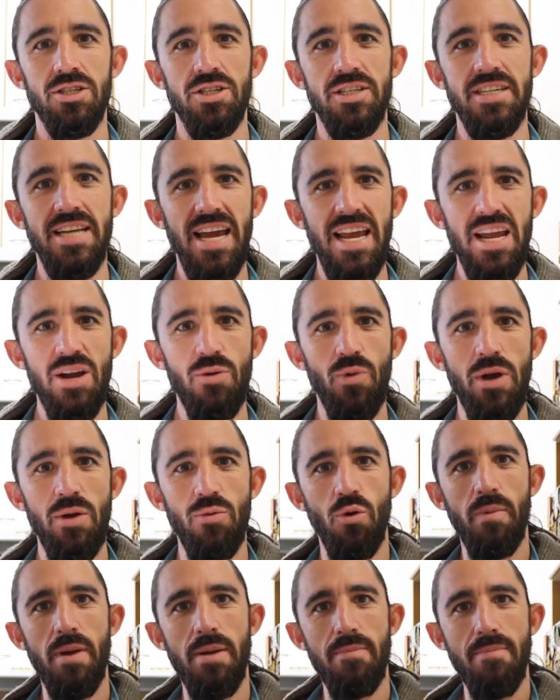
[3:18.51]
Today we
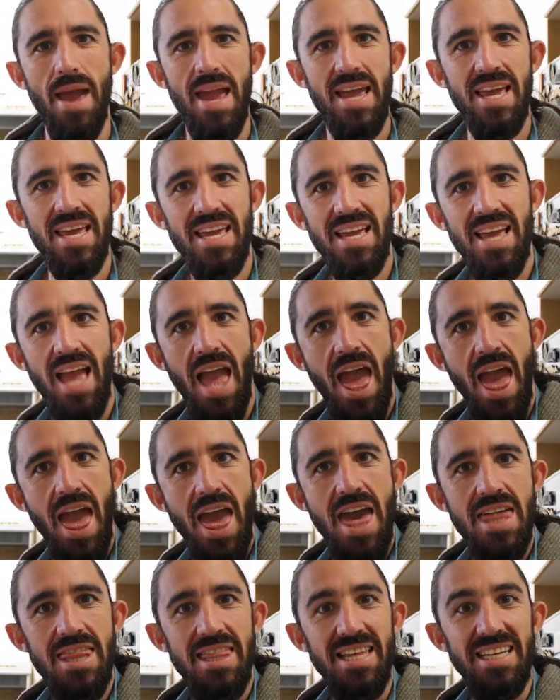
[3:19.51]
will be making
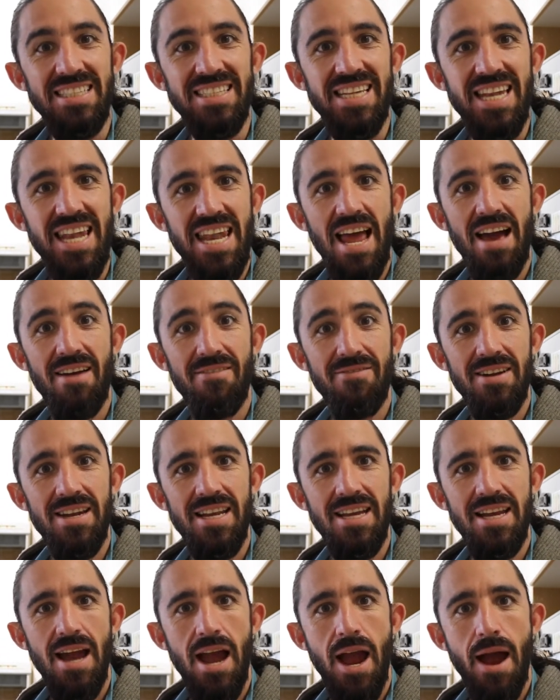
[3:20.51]
these
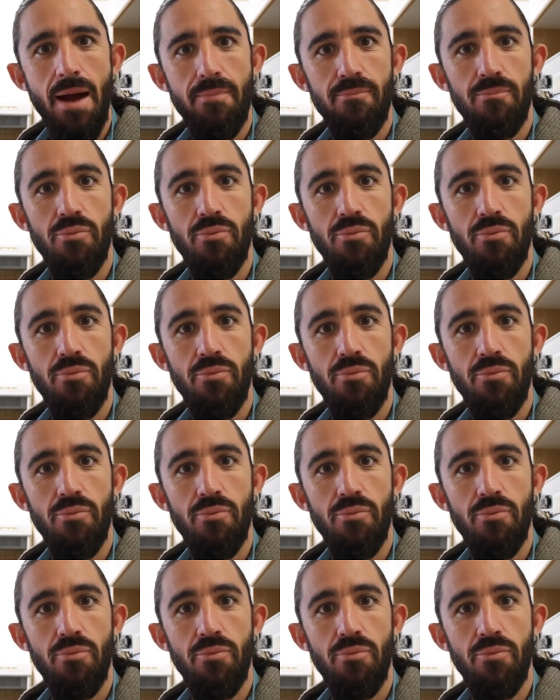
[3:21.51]
lovely